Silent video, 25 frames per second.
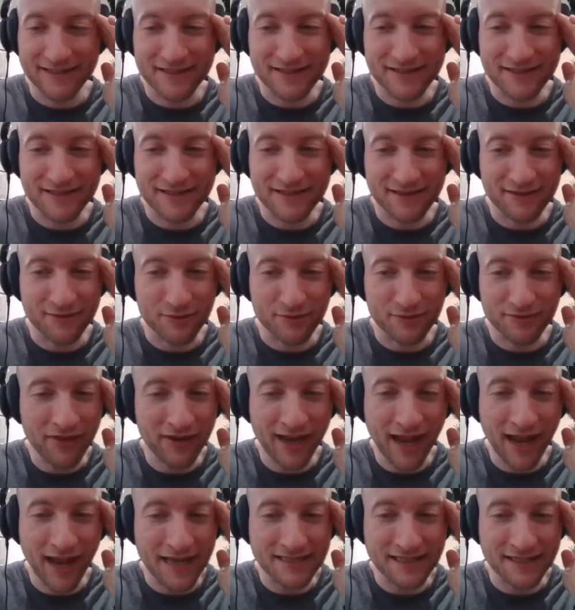this
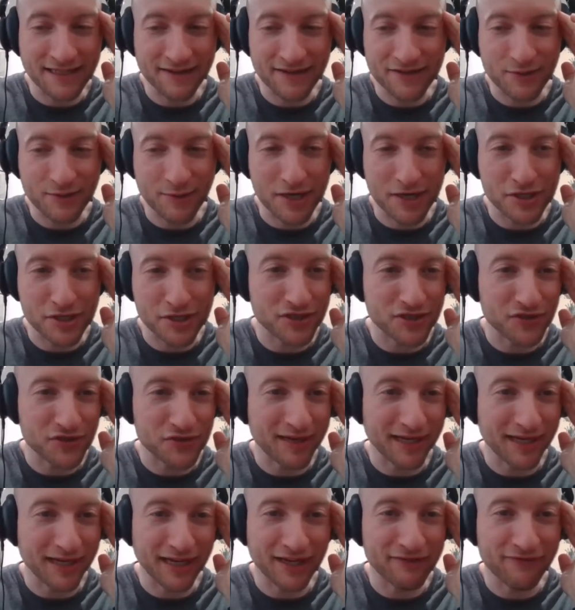Anthony asking this question
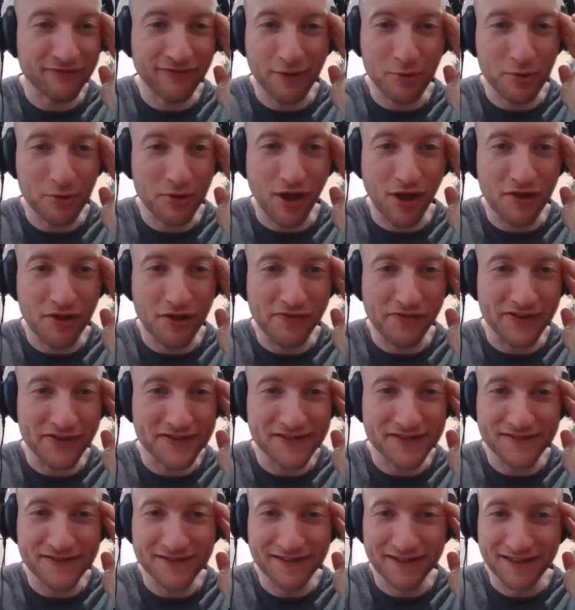is picking a fight with all of
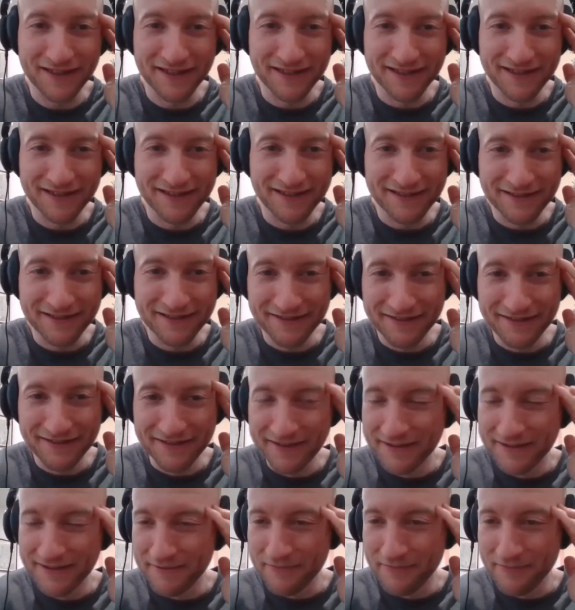us.
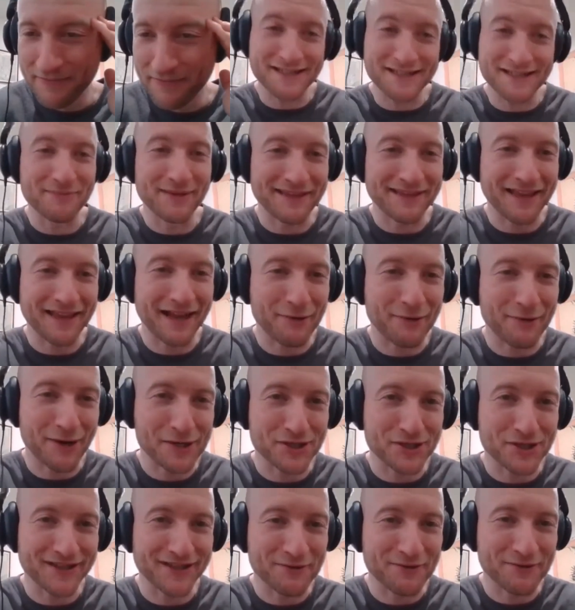He did submit that
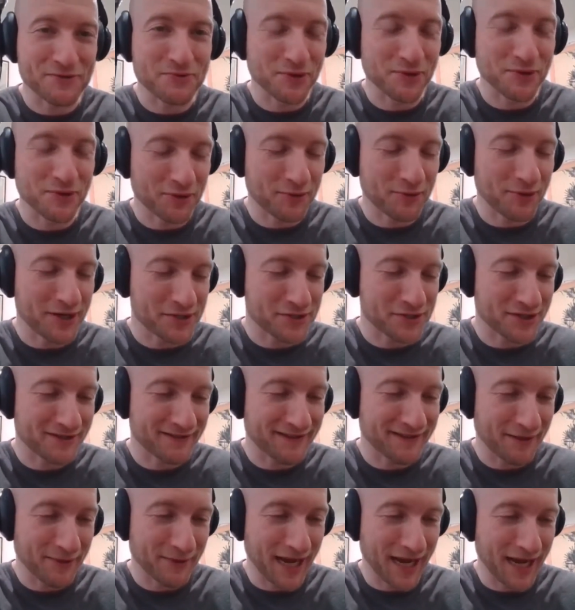question. That was a real
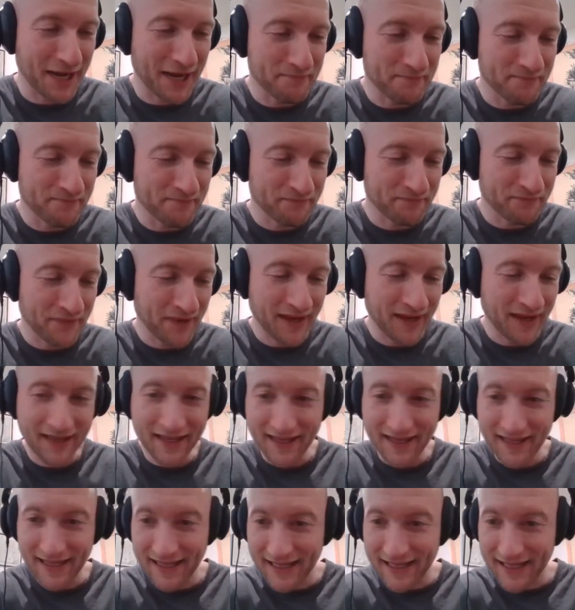question that we got.
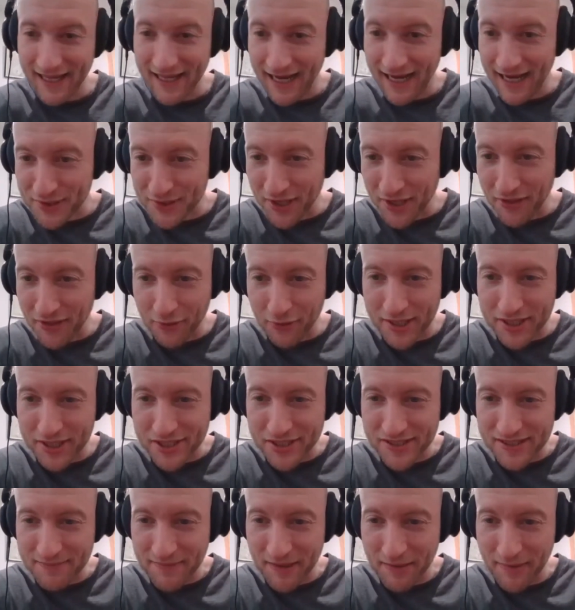So another
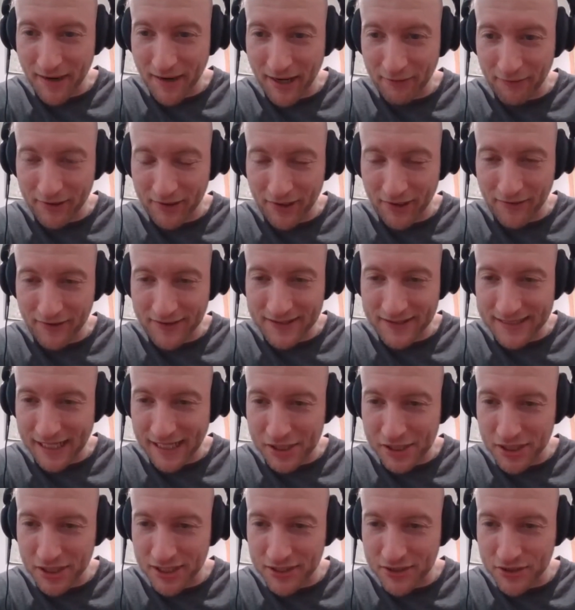question submitted by a reader. This is
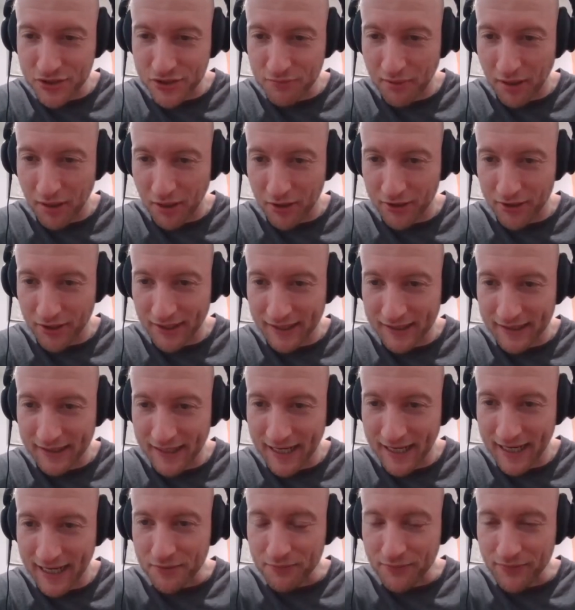actually a two-parter.
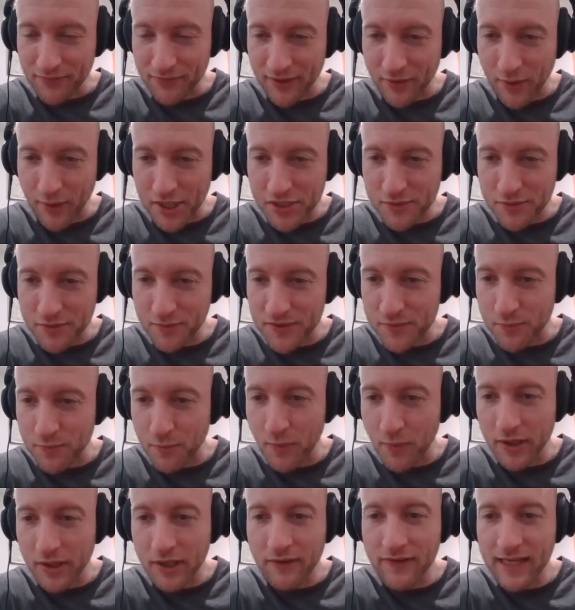So the question
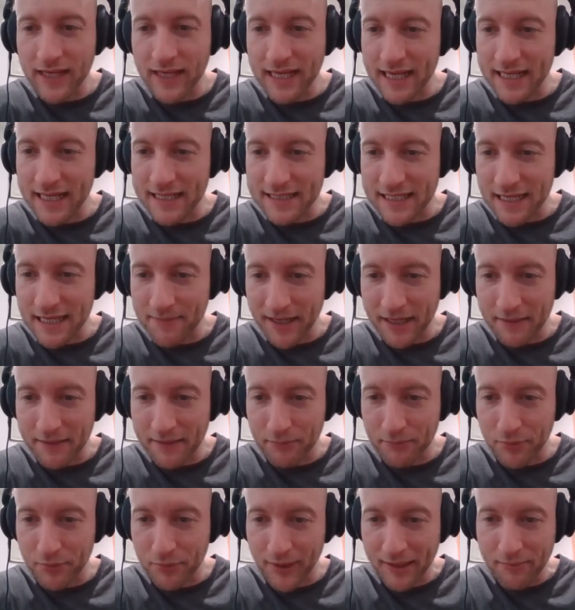was, what are the
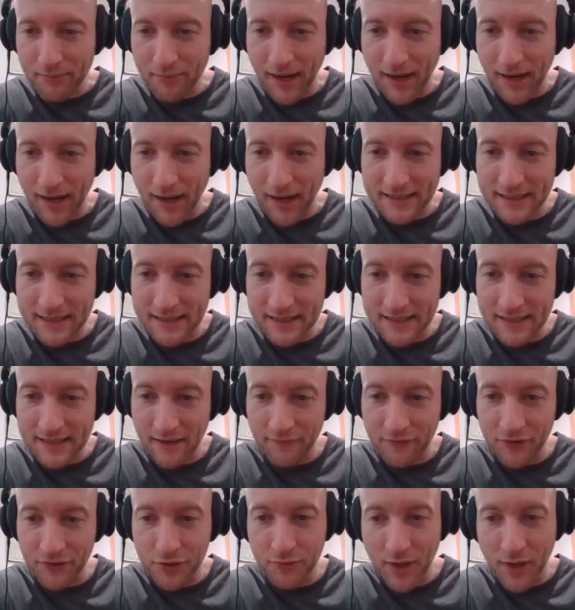endemic brewing
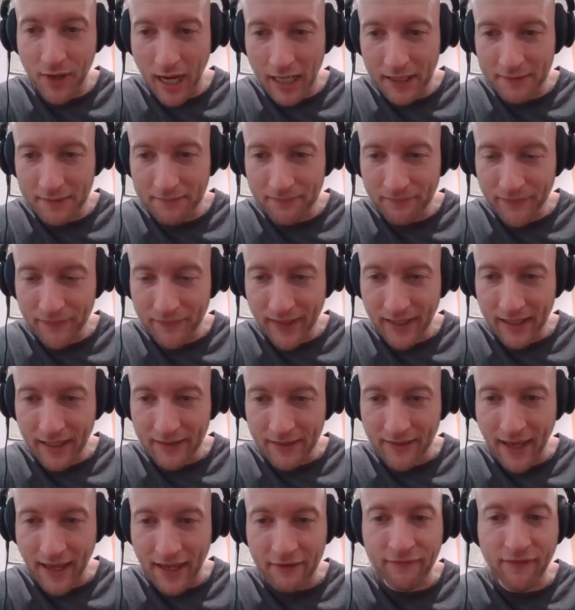practices of Yunnan?
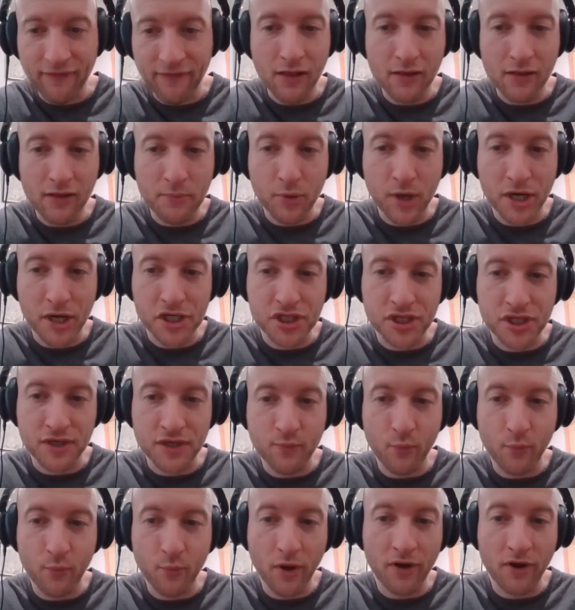They had a follow-up
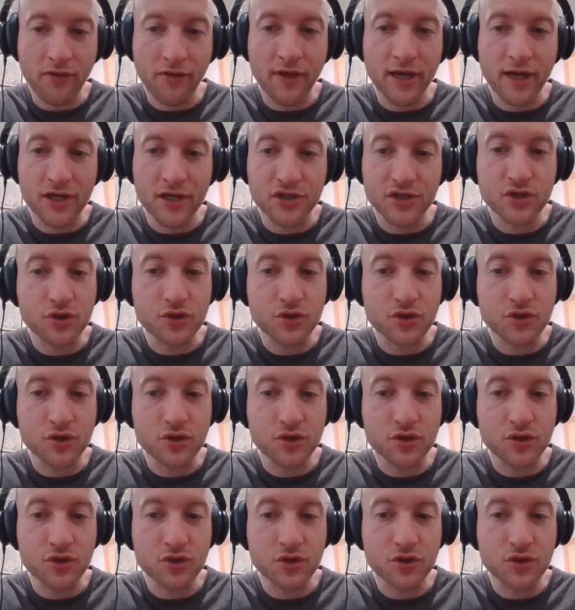question, what are the